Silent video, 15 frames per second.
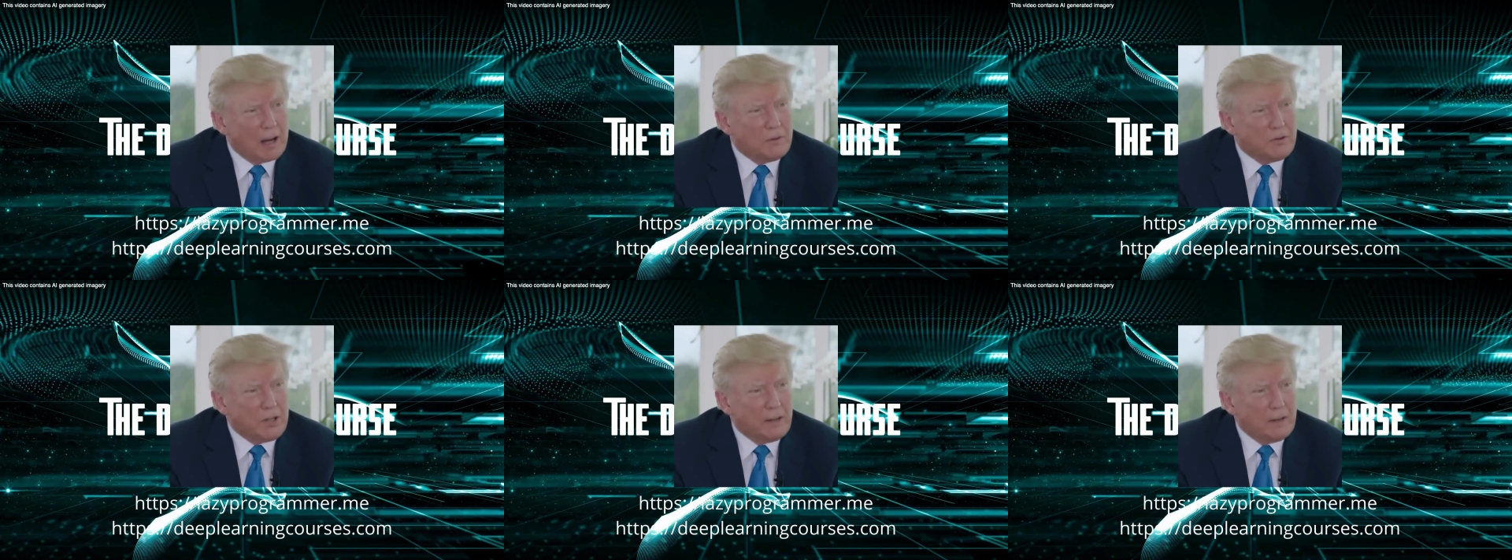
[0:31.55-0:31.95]

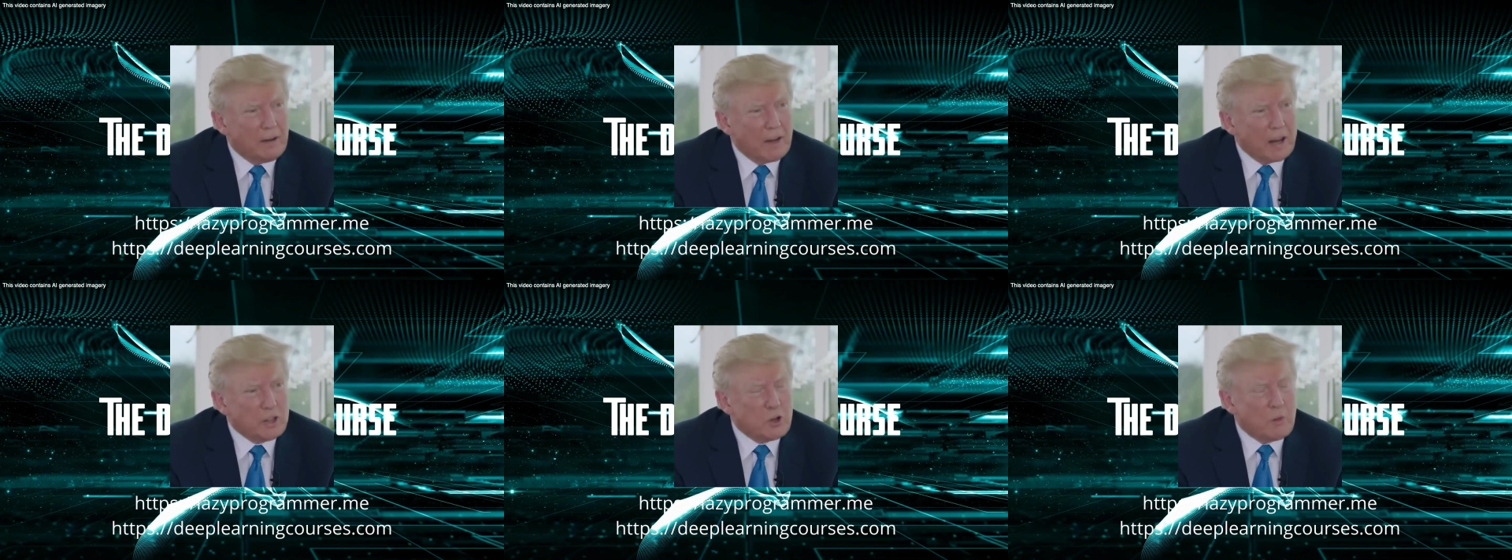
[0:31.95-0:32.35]
I've seen
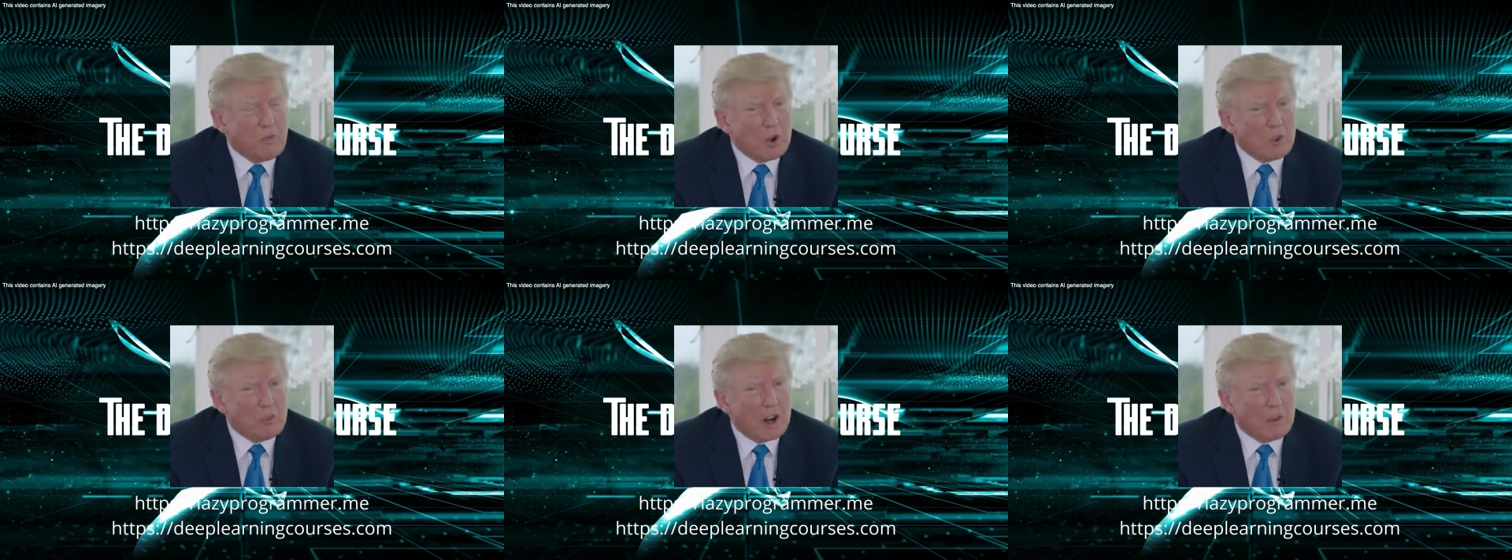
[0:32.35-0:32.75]
the Lazy
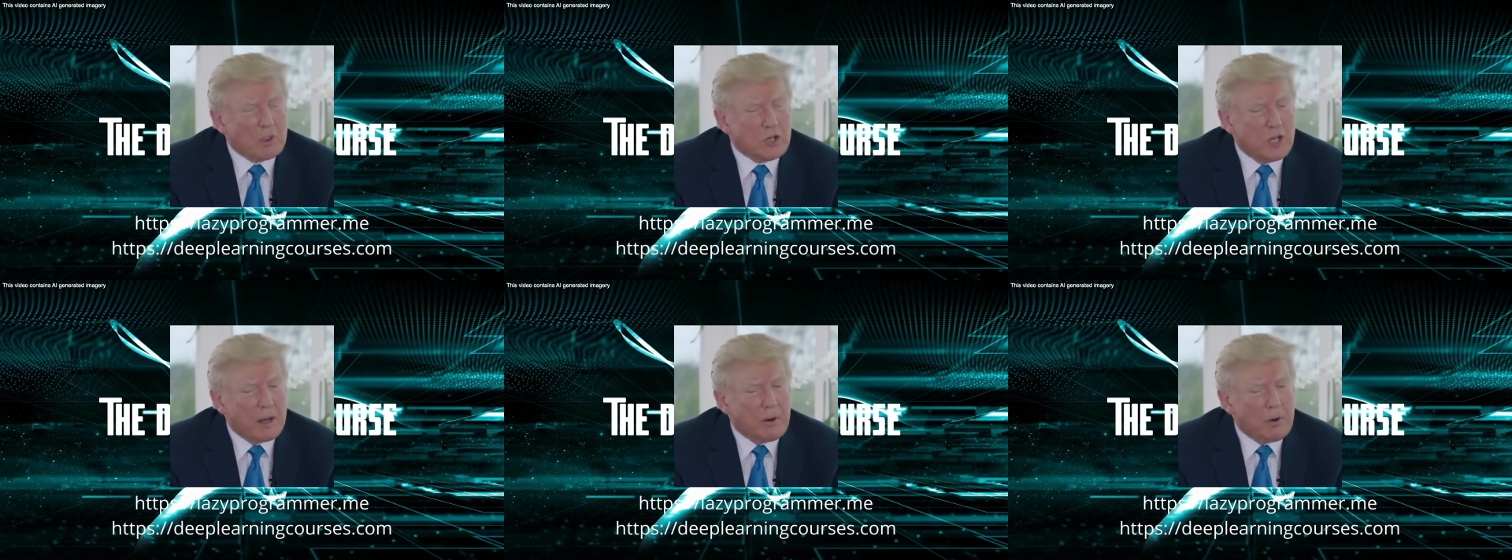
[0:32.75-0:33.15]

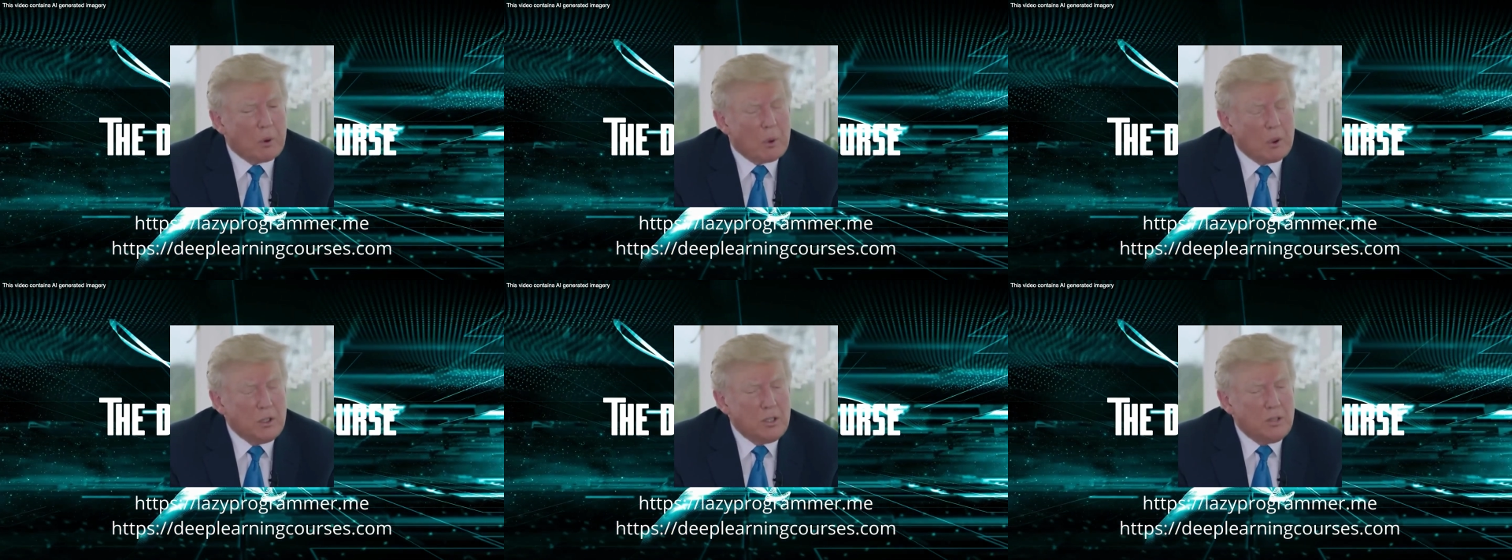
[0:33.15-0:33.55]
Programmer's other
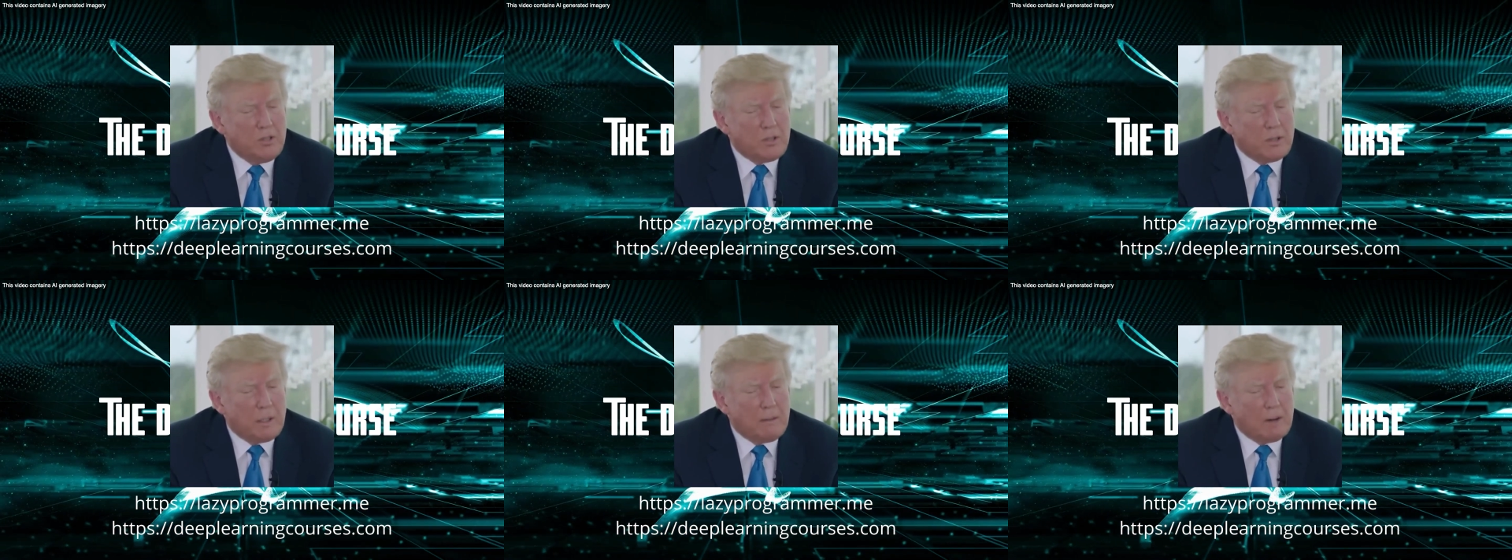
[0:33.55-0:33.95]

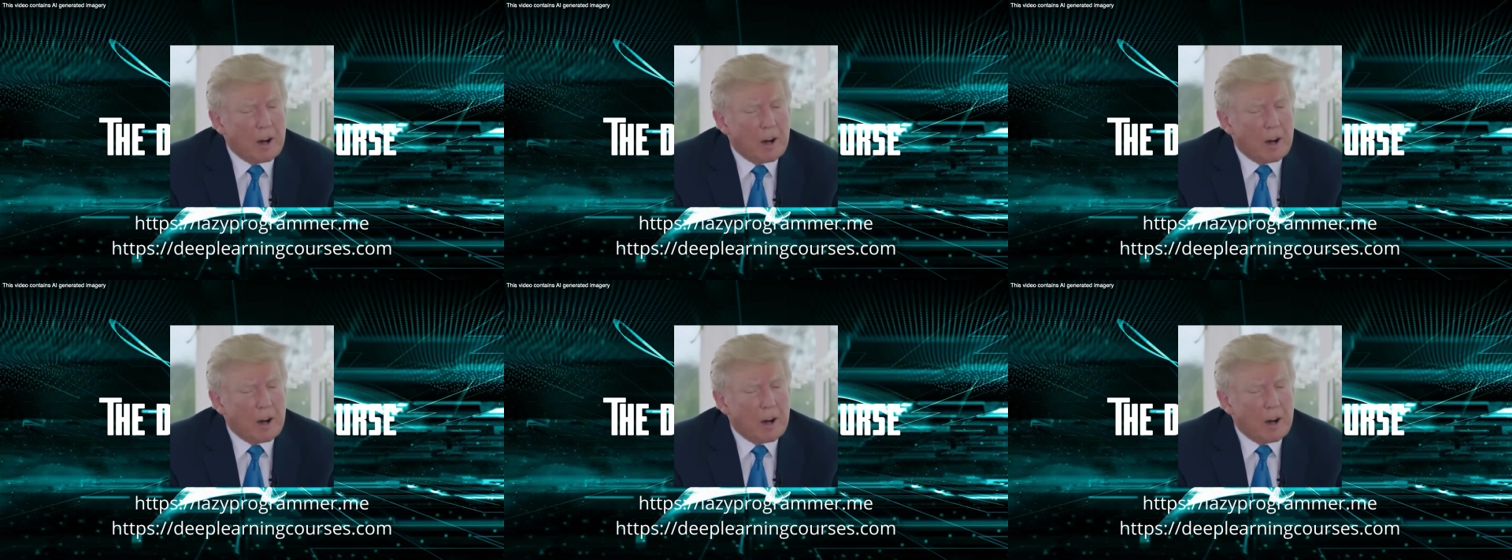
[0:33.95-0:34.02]
courses.